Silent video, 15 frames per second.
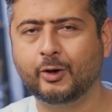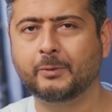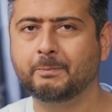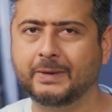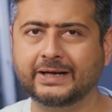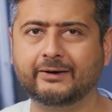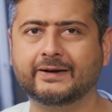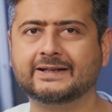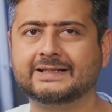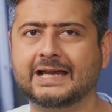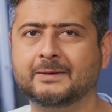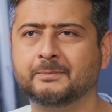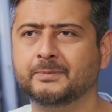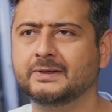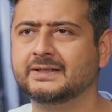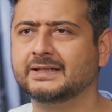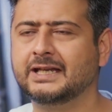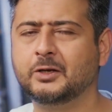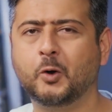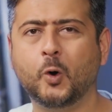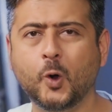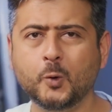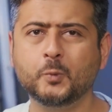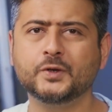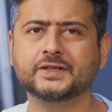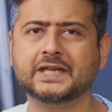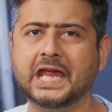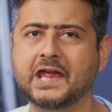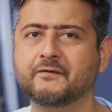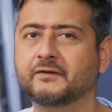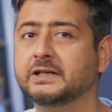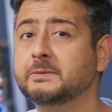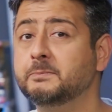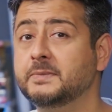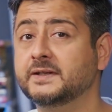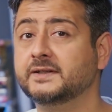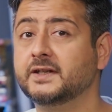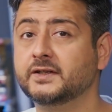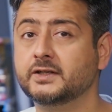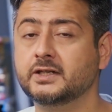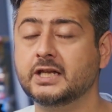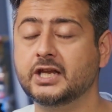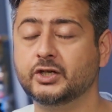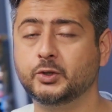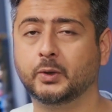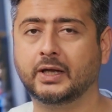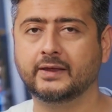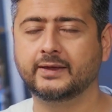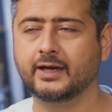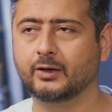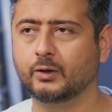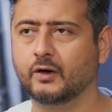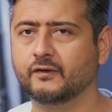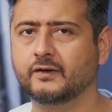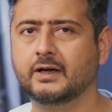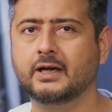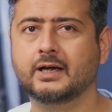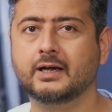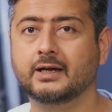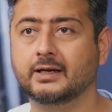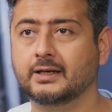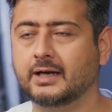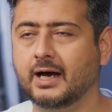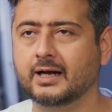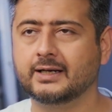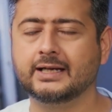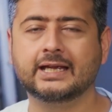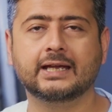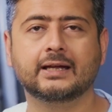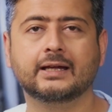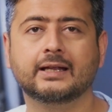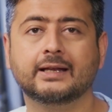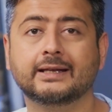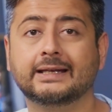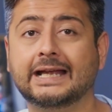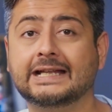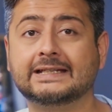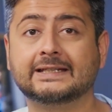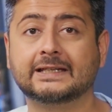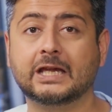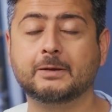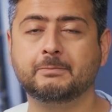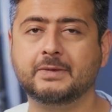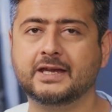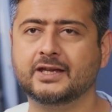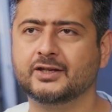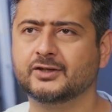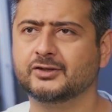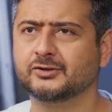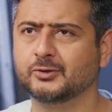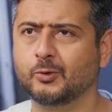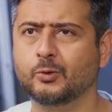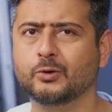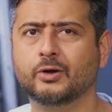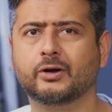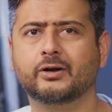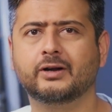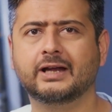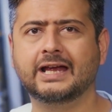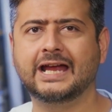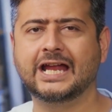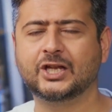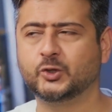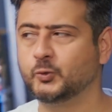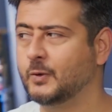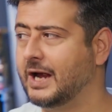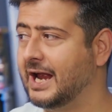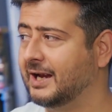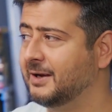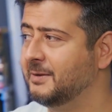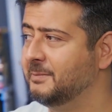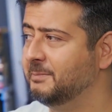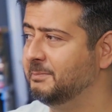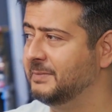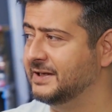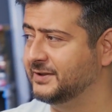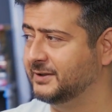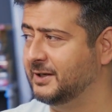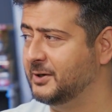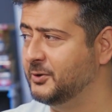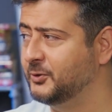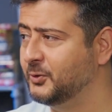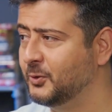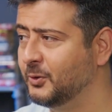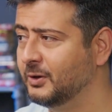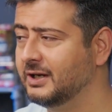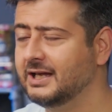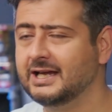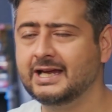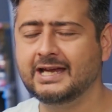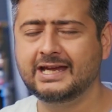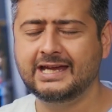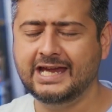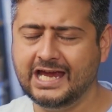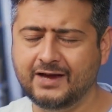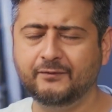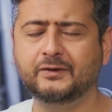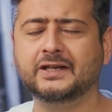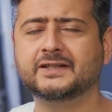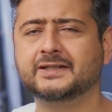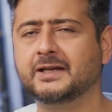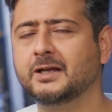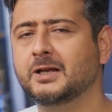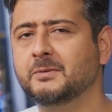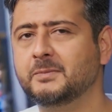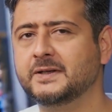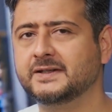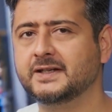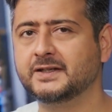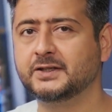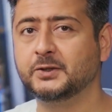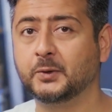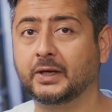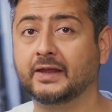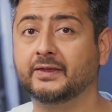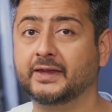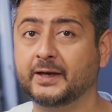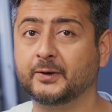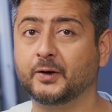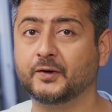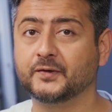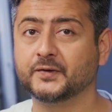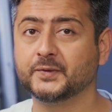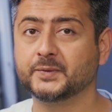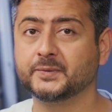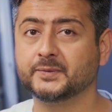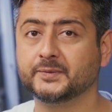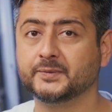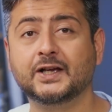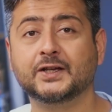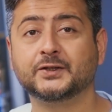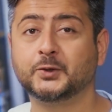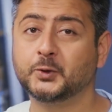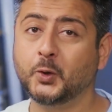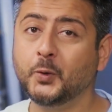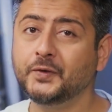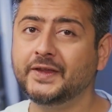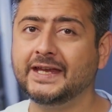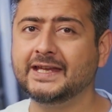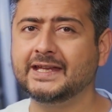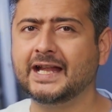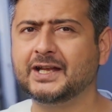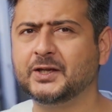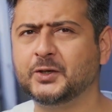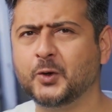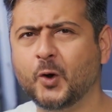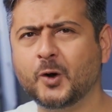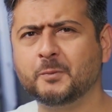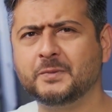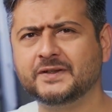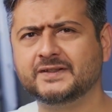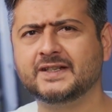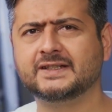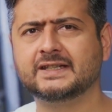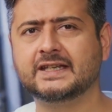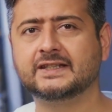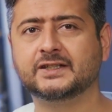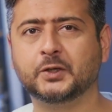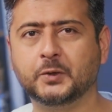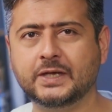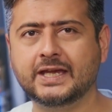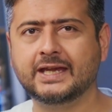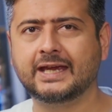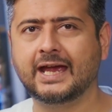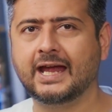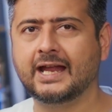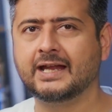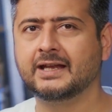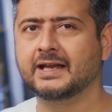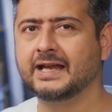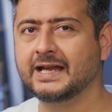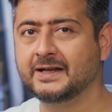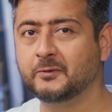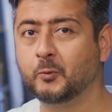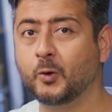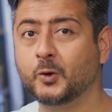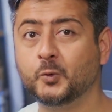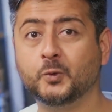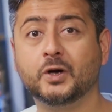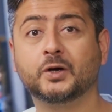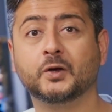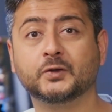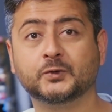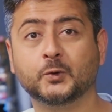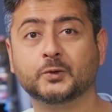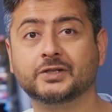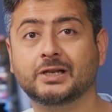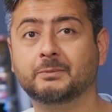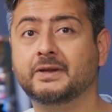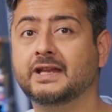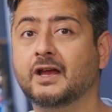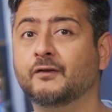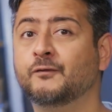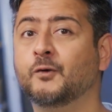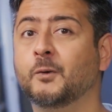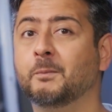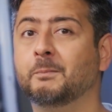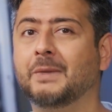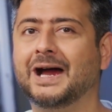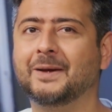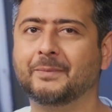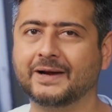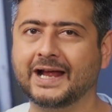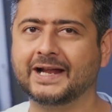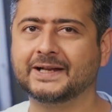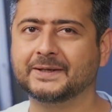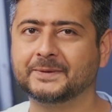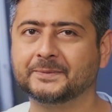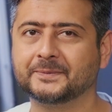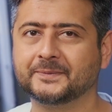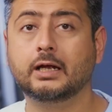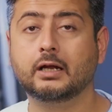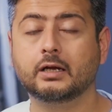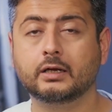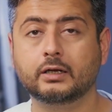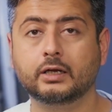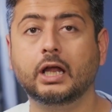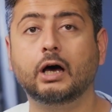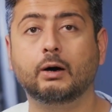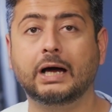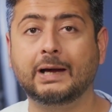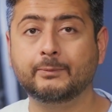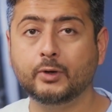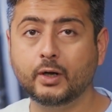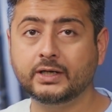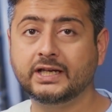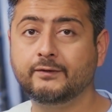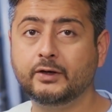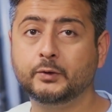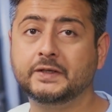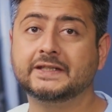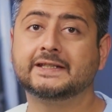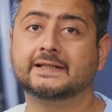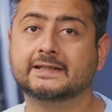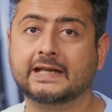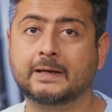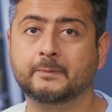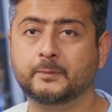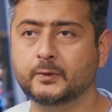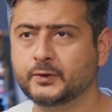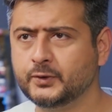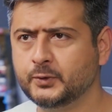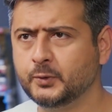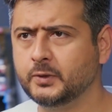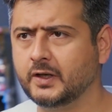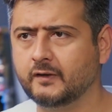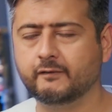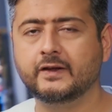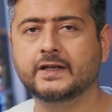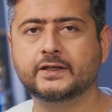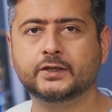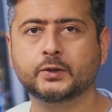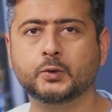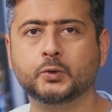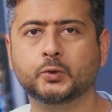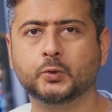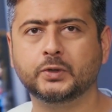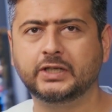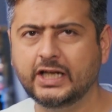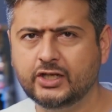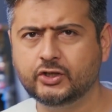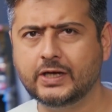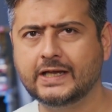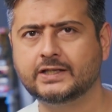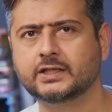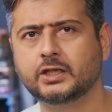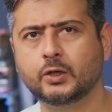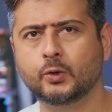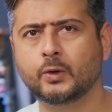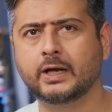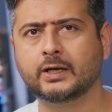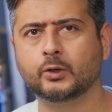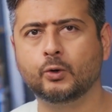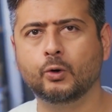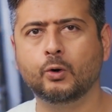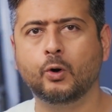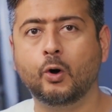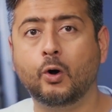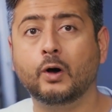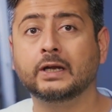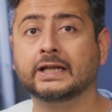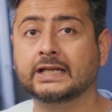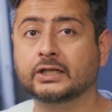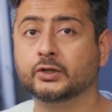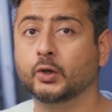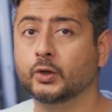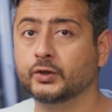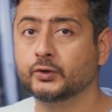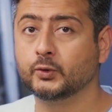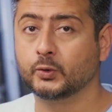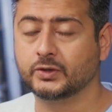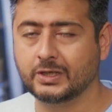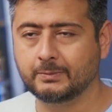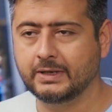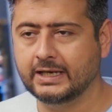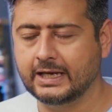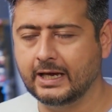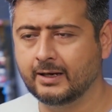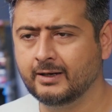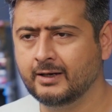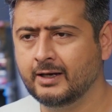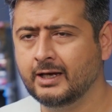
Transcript: or better examples in almost every business niche you can think of gardening, landscaping, solar, HVAC, pest control, every single business you can think of. So don't think that your business is unique and it won't work on social media for my brand. Now, I'm not giving you these examples to convince you to ditch SEO and go all in on social media.